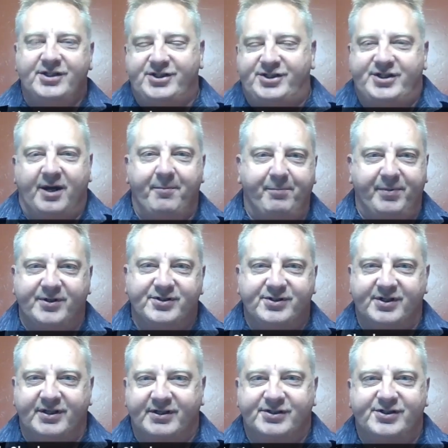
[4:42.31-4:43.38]
jump
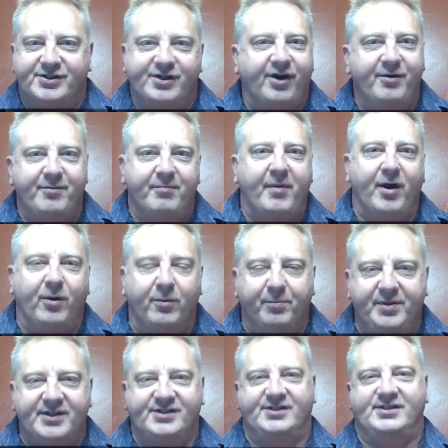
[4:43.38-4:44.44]
and start my own
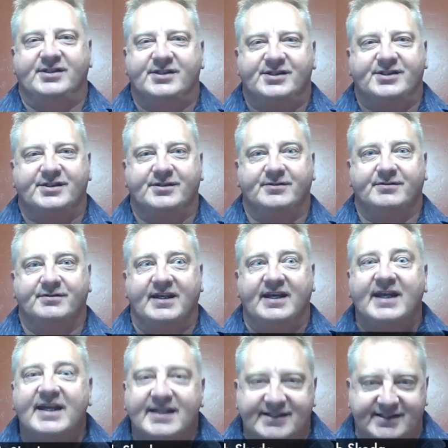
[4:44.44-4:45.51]
business, where